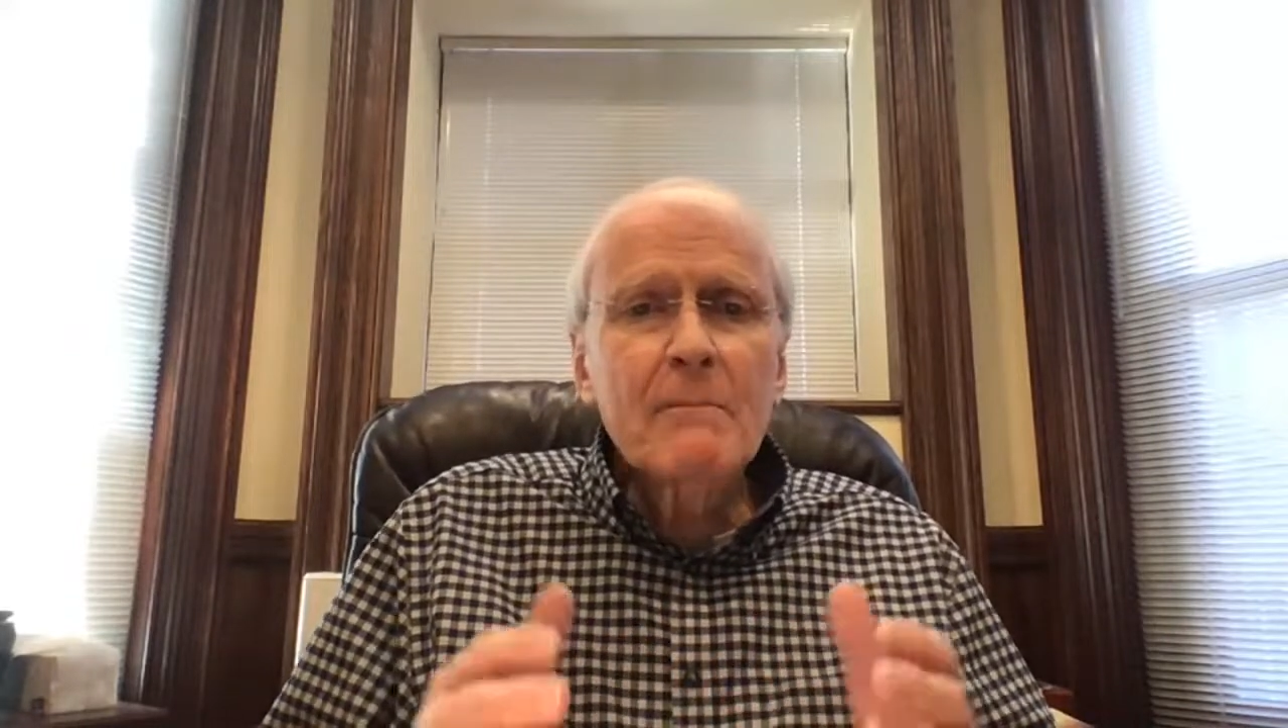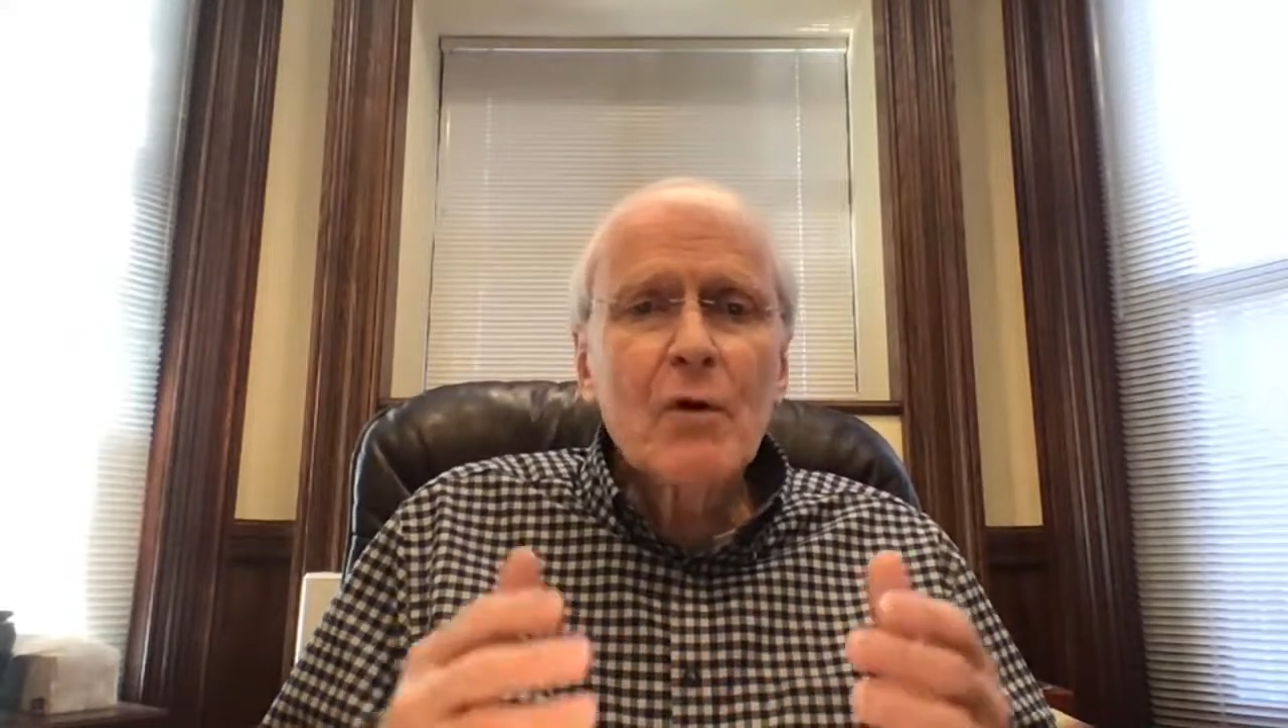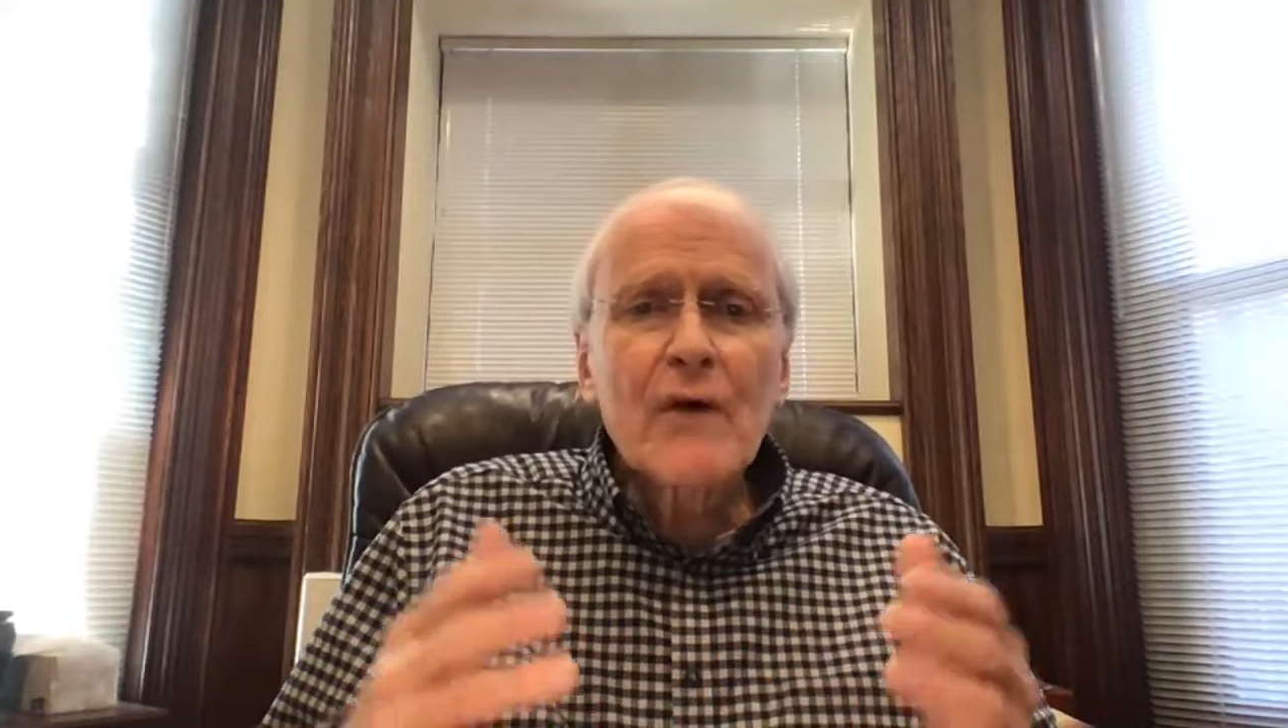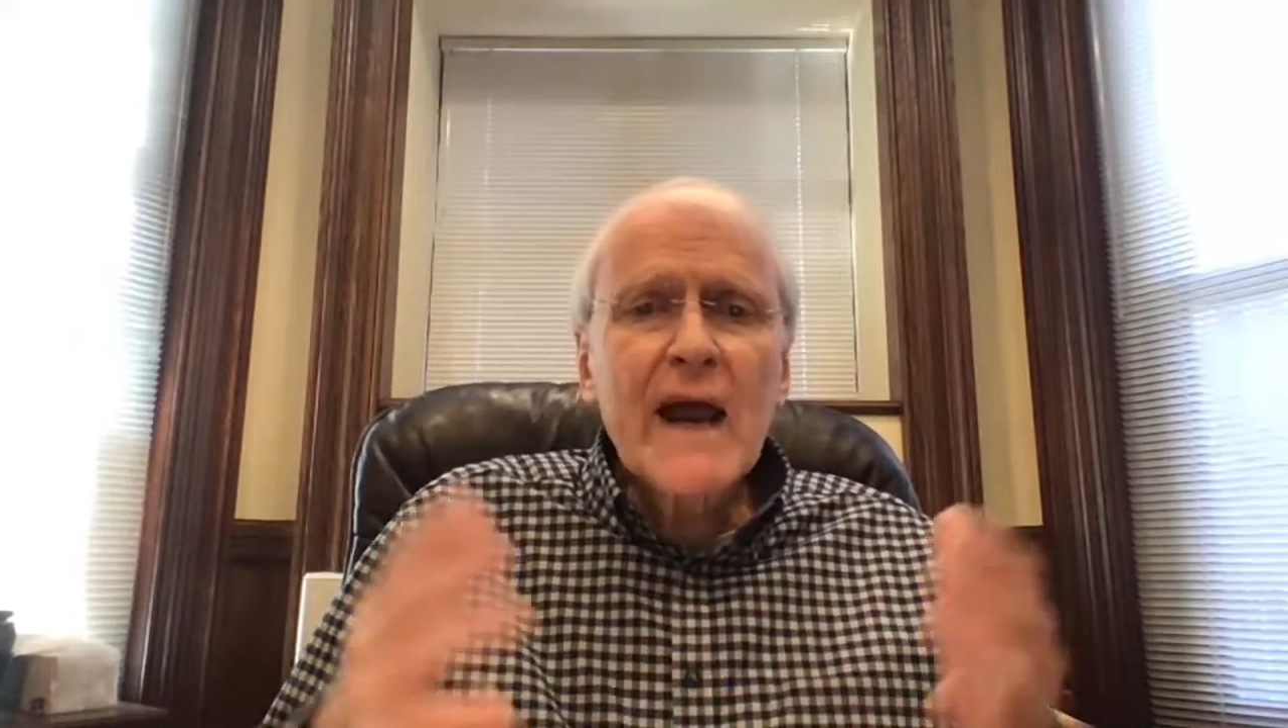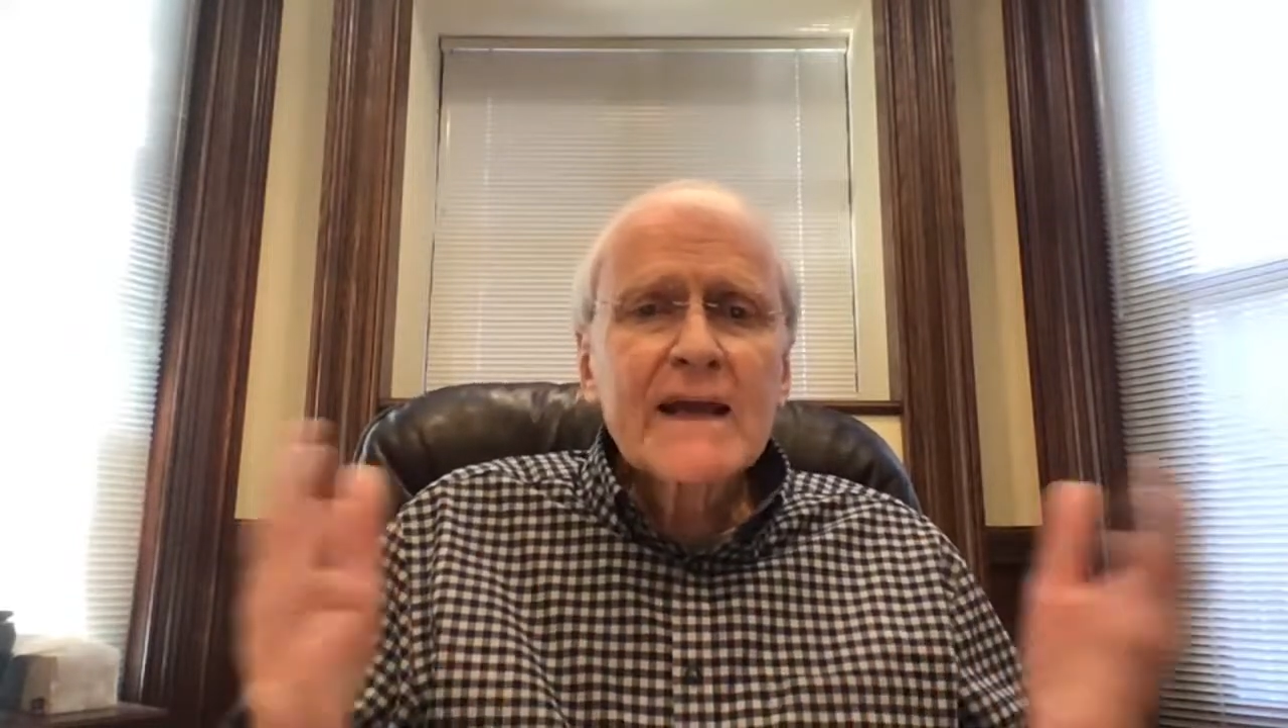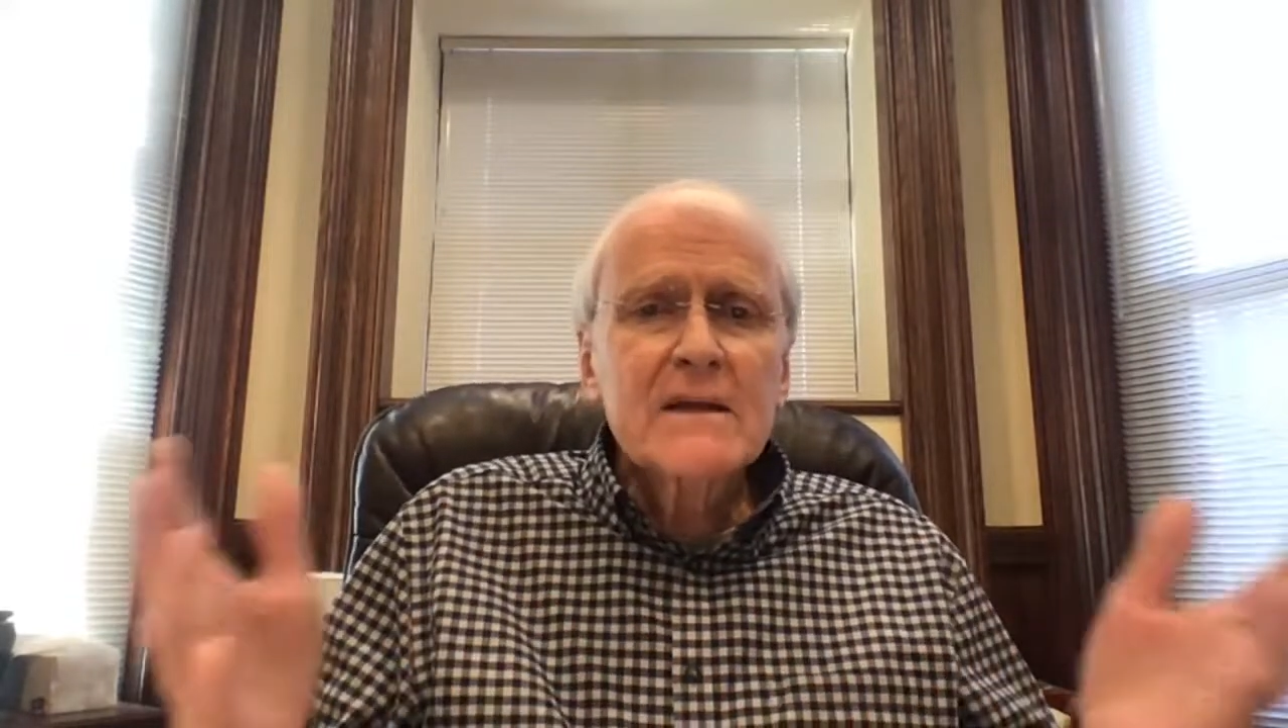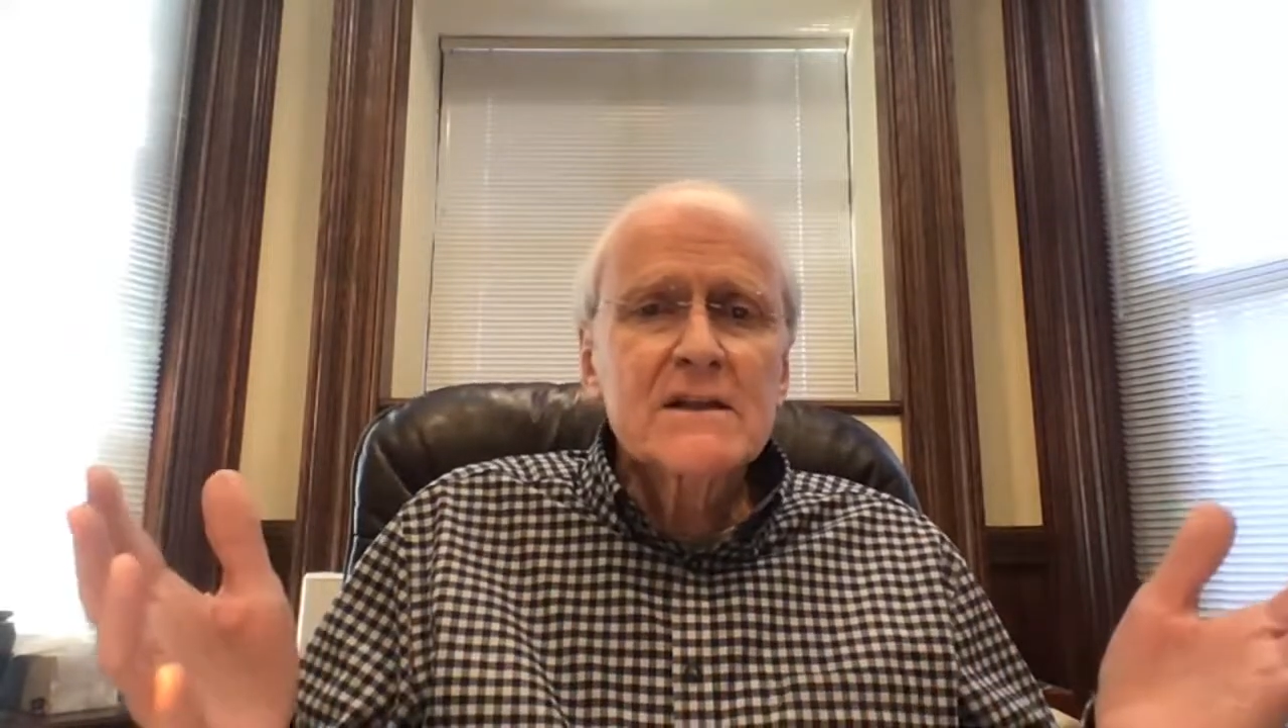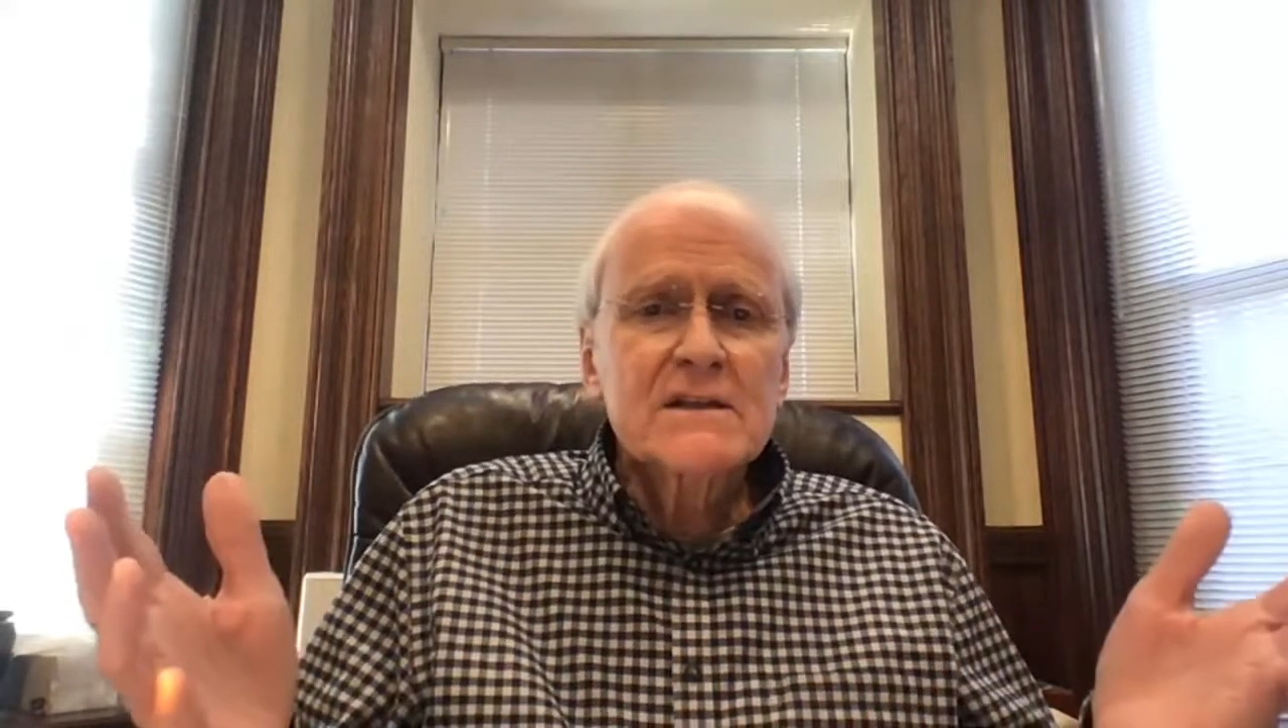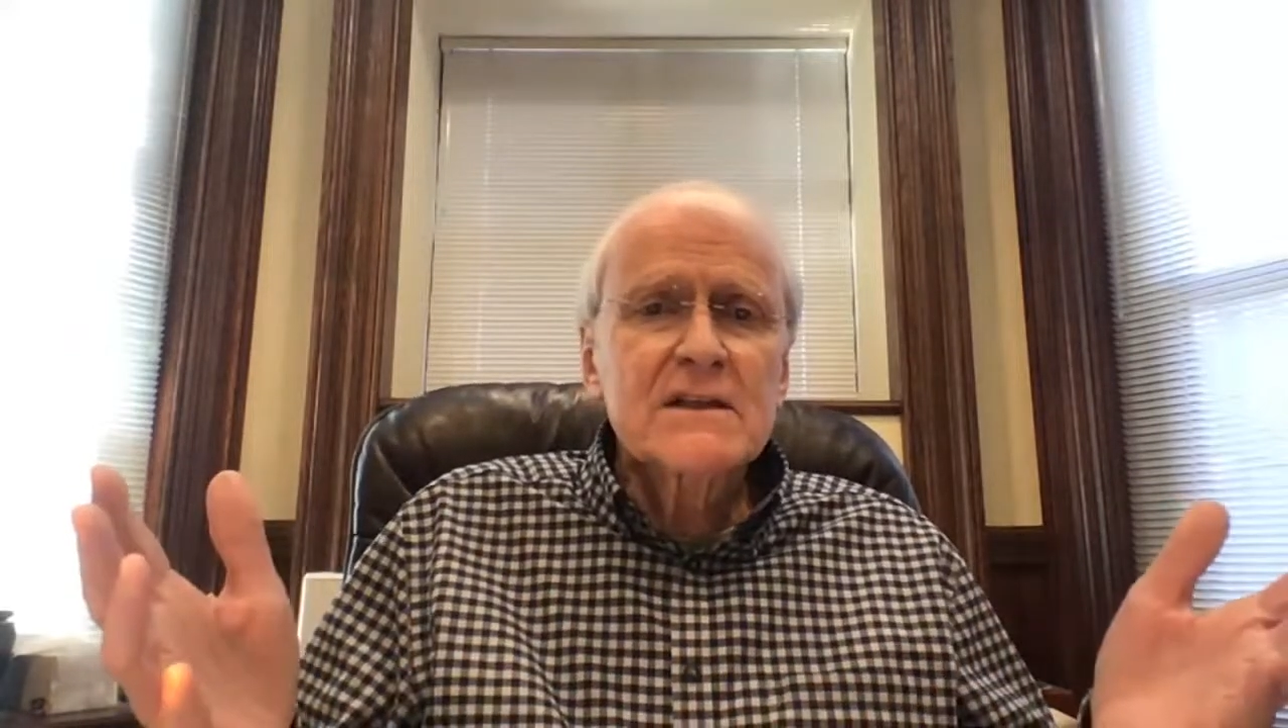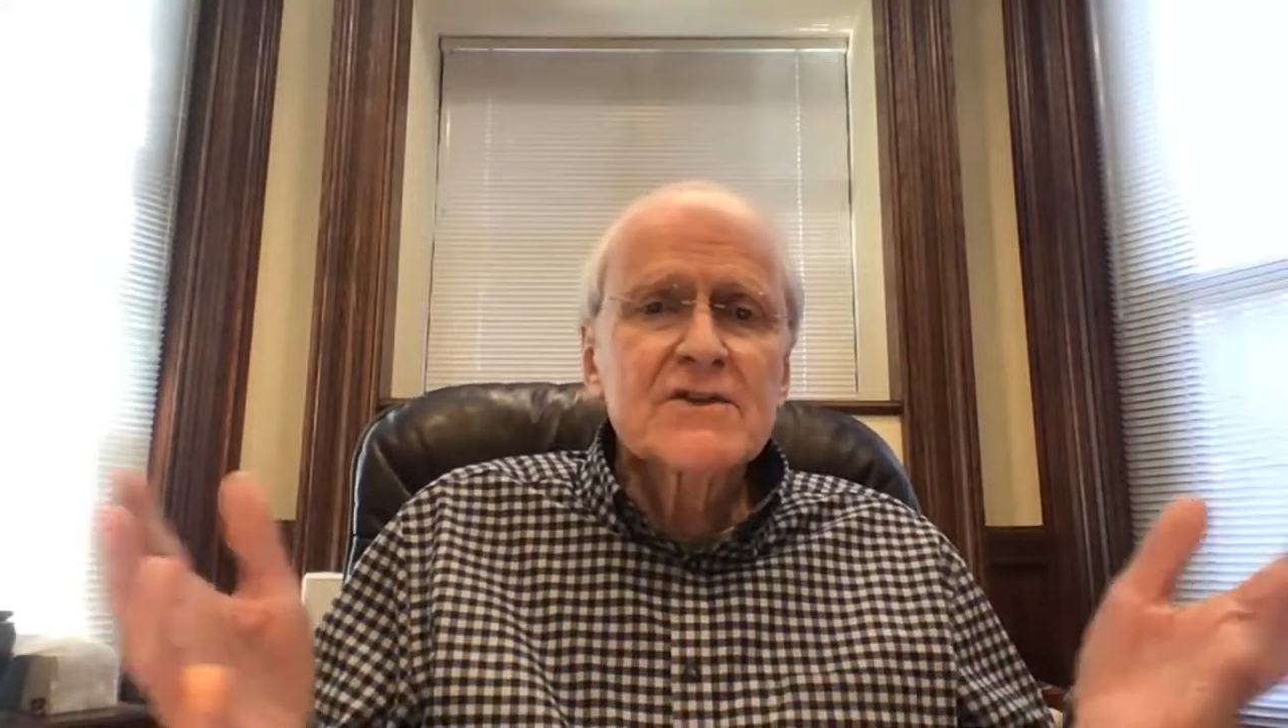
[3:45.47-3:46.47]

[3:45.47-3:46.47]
miraculously